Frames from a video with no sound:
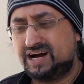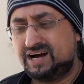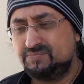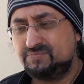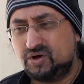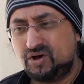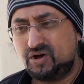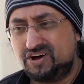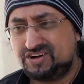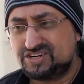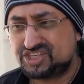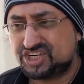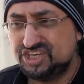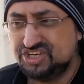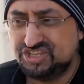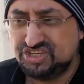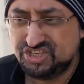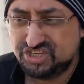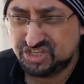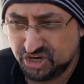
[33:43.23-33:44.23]
I'm not
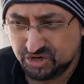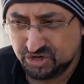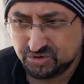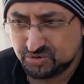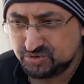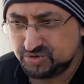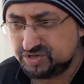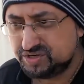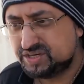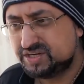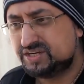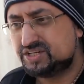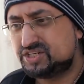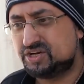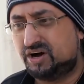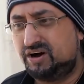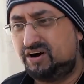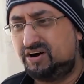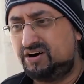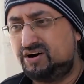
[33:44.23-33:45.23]
asking you
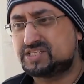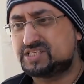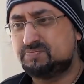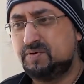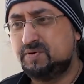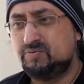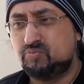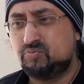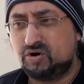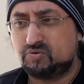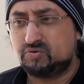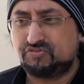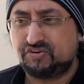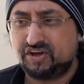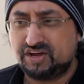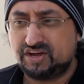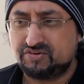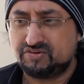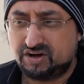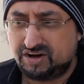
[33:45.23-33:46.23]
to ask me what
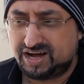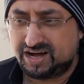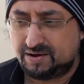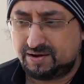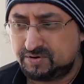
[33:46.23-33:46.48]
favorite art.